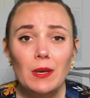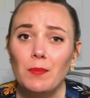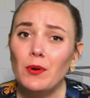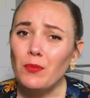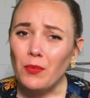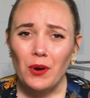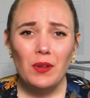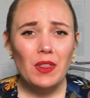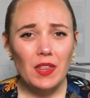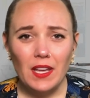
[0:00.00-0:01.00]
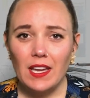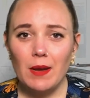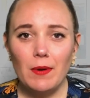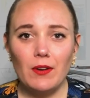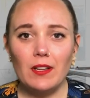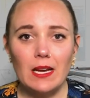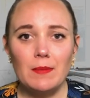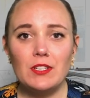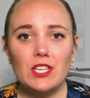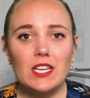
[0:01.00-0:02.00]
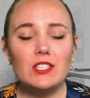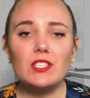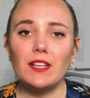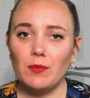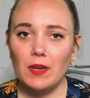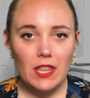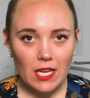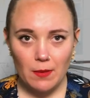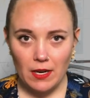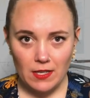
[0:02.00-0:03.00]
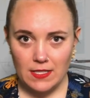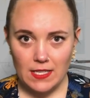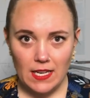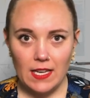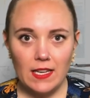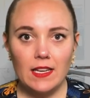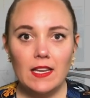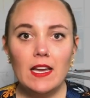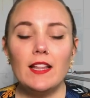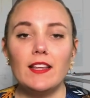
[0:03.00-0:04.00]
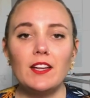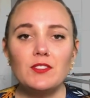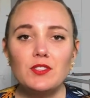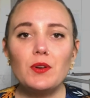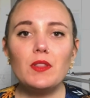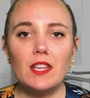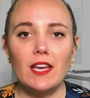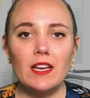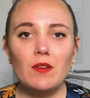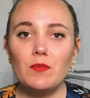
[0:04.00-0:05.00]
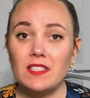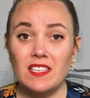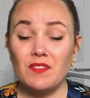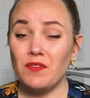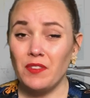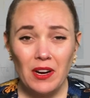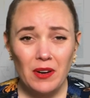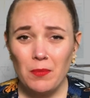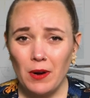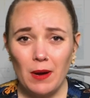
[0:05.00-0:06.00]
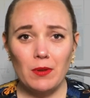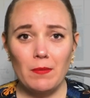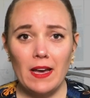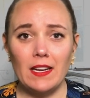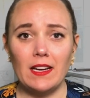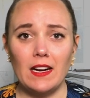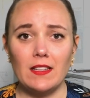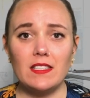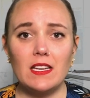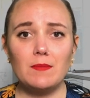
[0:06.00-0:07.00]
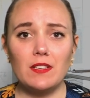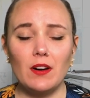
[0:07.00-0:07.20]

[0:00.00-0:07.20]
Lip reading: People weren't thinking about climate change like we think about it today. The concern then was this very problematic concept